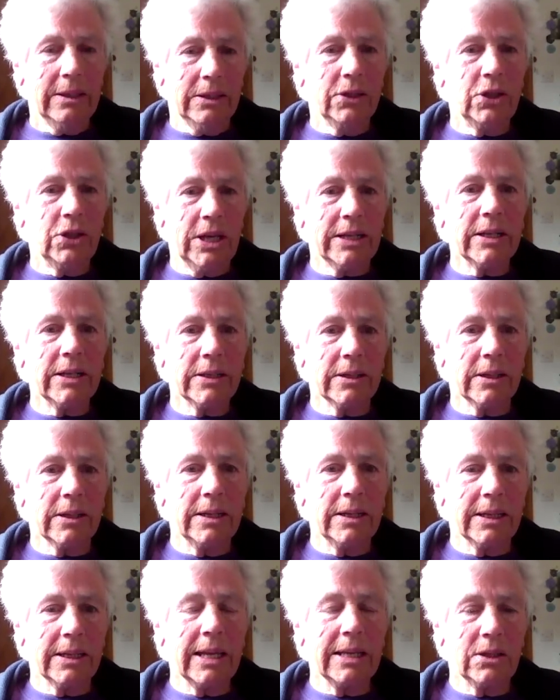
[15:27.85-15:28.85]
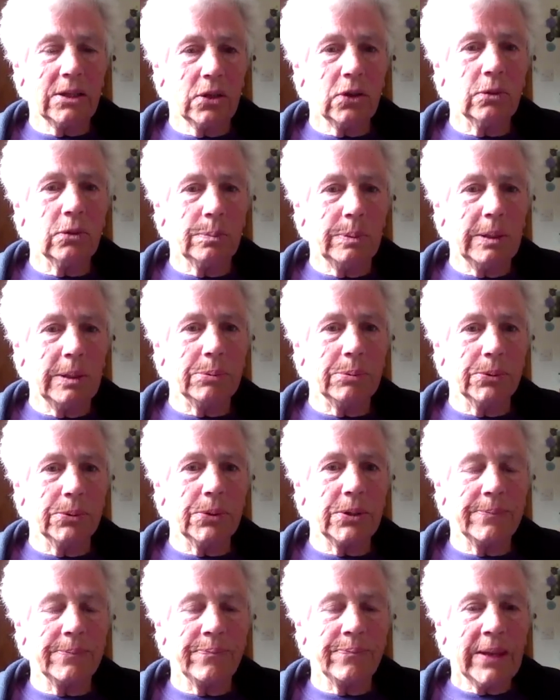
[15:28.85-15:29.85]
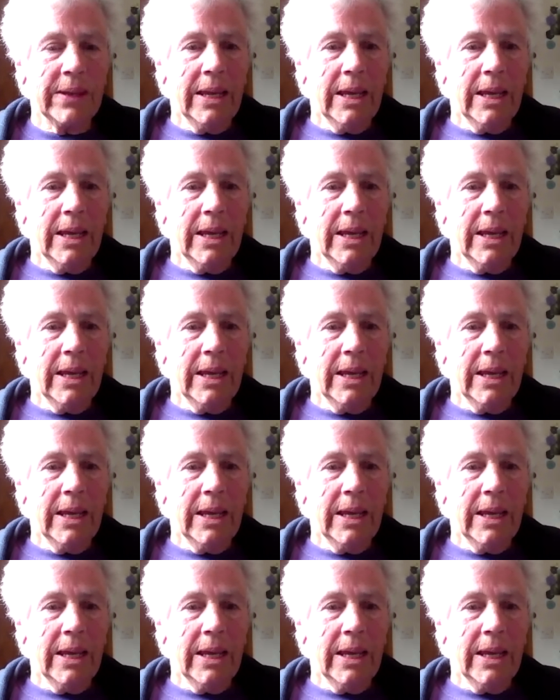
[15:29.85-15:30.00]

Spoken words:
the genocide against your peoples,